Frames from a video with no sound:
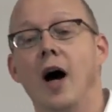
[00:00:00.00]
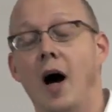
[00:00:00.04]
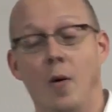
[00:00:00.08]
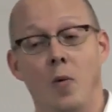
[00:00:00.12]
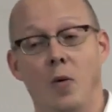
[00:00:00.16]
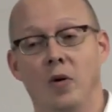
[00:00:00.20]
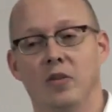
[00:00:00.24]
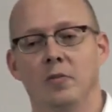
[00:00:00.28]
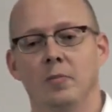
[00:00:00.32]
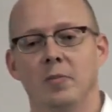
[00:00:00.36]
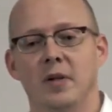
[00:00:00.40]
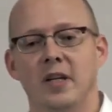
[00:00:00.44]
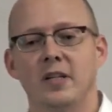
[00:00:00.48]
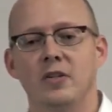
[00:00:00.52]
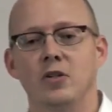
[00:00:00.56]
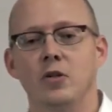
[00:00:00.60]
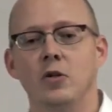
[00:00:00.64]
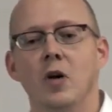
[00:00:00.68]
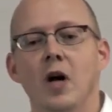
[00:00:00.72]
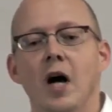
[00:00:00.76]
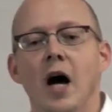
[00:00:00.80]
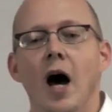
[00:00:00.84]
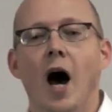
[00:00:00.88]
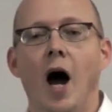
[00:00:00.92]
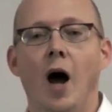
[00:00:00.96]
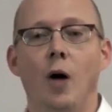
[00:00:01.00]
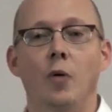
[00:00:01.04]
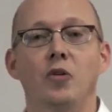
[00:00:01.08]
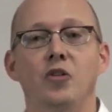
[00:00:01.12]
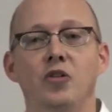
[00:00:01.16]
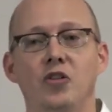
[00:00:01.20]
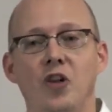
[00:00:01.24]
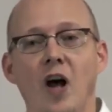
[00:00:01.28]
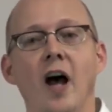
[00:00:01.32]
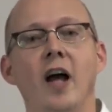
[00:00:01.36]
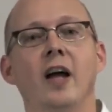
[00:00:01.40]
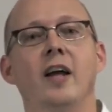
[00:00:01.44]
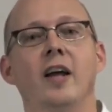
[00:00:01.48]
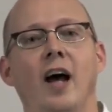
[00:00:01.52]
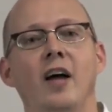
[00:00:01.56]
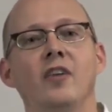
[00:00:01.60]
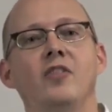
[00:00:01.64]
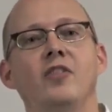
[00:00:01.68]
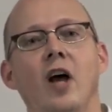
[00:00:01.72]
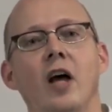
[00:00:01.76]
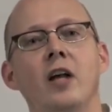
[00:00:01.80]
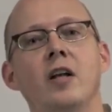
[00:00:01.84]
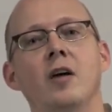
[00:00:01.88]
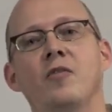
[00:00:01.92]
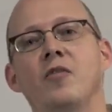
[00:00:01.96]
I wasn't paid to. I
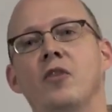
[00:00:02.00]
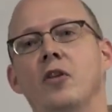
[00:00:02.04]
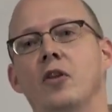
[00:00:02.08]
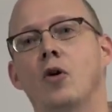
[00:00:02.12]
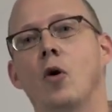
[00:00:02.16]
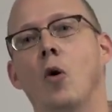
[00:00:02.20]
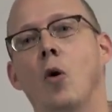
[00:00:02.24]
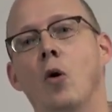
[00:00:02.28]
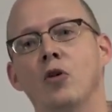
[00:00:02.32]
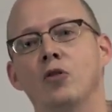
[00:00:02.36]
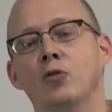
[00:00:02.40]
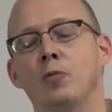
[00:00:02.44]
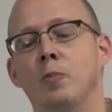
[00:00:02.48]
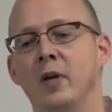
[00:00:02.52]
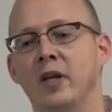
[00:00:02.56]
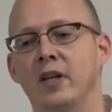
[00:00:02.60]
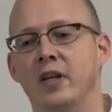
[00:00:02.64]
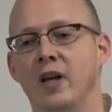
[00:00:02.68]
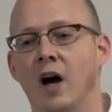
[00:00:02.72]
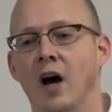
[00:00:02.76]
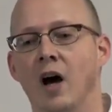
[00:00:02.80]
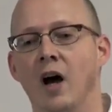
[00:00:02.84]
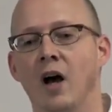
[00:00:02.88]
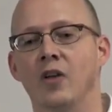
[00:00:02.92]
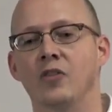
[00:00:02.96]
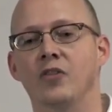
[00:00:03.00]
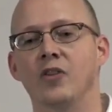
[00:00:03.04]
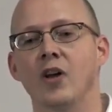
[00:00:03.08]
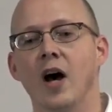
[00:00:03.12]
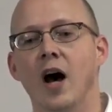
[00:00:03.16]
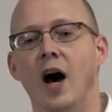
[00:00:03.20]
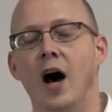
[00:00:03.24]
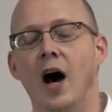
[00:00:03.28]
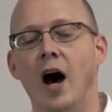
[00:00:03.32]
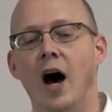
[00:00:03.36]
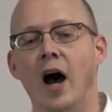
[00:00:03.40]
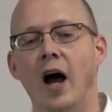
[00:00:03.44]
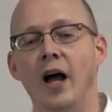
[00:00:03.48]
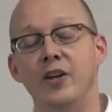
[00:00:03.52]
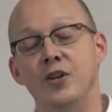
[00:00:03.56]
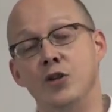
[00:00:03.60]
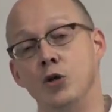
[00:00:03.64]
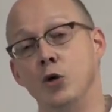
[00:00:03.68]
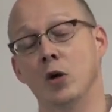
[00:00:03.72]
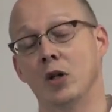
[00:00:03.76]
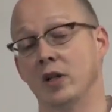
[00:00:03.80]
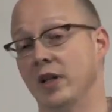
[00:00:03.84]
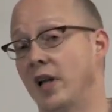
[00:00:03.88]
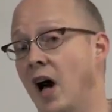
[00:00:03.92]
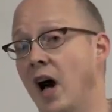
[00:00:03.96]
signed up for the course because I
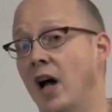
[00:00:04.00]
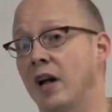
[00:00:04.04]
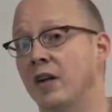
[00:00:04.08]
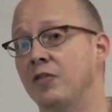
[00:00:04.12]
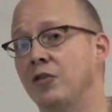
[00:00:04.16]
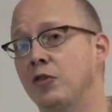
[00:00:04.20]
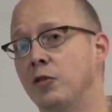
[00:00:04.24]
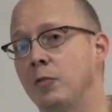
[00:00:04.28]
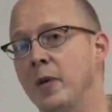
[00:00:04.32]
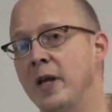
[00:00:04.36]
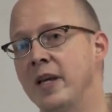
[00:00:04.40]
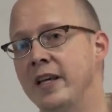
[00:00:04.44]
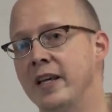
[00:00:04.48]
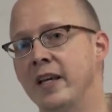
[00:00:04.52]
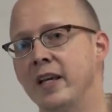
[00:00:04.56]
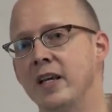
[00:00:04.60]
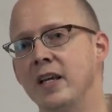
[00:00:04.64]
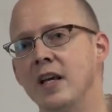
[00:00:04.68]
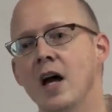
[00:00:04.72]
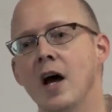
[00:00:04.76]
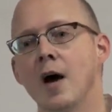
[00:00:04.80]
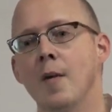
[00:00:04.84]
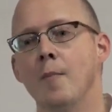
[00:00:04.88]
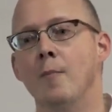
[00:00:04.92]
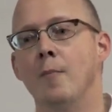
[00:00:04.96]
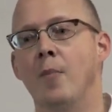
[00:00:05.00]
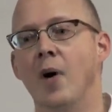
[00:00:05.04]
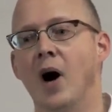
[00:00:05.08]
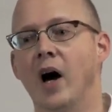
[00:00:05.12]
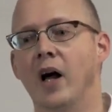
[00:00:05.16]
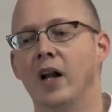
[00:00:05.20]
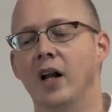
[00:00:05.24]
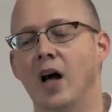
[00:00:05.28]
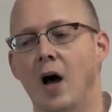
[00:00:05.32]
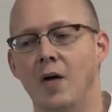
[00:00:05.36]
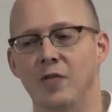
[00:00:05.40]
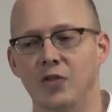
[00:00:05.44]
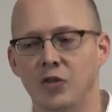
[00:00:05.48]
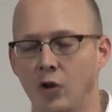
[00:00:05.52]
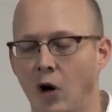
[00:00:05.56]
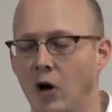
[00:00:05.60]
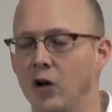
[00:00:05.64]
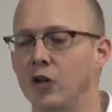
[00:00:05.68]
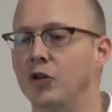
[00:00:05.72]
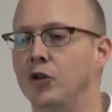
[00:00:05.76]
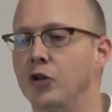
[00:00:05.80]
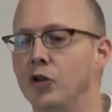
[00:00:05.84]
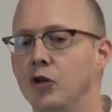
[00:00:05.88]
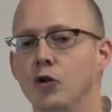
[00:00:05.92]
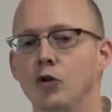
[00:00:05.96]
do a lot of speaking, but I've
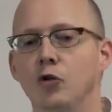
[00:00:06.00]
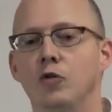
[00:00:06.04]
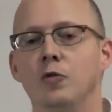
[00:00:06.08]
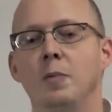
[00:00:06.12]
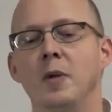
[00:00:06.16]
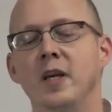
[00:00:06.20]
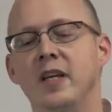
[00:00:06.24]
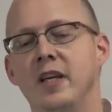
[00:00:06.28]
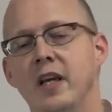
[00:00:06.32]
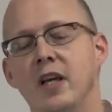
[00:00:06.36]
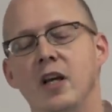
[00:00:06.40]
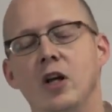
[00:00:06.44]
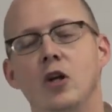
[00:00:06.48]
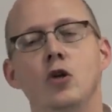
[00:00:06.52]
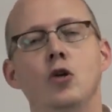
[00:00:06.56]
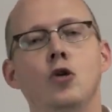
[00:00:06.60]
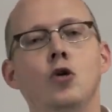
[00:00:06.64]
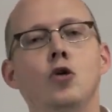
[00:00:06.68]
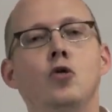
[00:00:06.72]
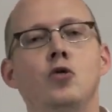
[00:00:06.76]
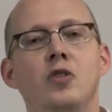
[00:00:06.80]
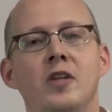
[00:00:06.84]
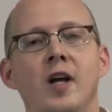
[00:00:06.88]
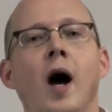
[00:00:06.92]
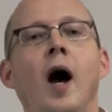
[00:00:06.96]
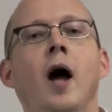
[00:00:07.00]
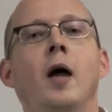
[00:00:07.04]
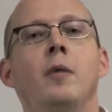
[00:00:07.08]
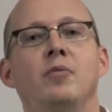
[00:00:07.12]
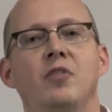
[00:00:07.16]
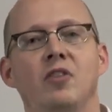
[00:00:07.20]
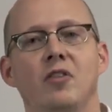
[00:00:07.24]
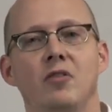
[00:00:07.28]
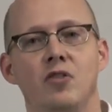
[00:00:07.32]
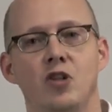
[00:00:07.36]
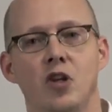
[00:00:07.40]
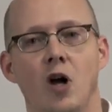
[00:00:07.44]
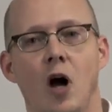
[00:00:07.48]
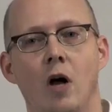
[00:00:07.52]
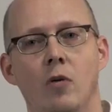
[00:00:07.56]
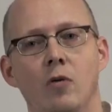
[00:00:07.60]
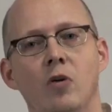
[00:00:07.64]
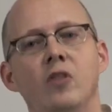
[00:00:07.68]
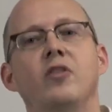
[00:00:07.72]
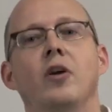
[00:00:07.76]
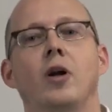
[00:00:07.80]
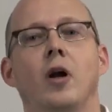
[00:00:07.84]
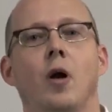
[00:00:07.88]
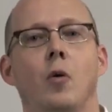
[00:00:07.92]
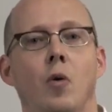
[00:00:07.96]
started to do speaking in new types of
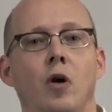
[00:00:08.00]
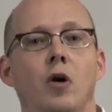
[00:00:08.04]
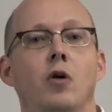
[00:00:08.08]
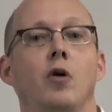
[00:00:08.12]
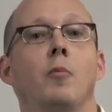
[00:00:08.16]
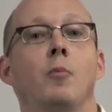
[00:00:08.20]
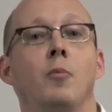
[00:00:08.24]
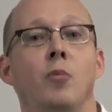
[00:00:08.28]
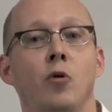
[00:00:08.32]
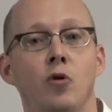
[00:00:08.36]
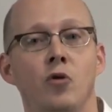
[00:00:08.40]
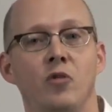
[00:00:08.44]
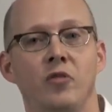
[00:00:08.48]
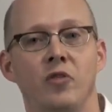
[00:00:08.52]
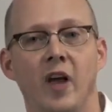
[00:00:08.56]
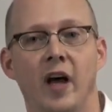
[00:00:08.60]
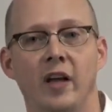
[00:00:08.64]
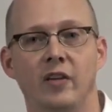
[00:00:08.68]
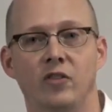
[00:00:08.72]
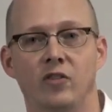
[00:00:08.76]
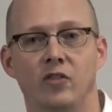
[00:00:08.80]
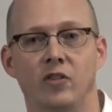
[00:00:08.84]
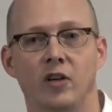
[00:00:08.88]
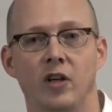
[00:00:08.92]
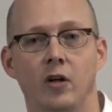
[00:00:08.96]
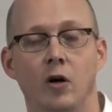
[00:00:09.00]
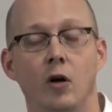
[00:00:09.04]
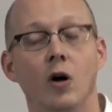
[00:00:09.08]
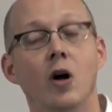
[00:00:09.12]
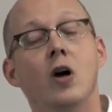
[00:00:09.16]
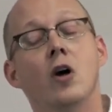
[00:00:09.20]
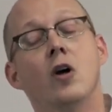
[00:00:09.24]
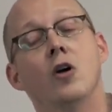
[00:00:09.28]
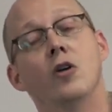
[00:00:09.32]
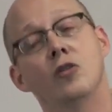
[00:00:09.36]
genres, and I want to improve that skill.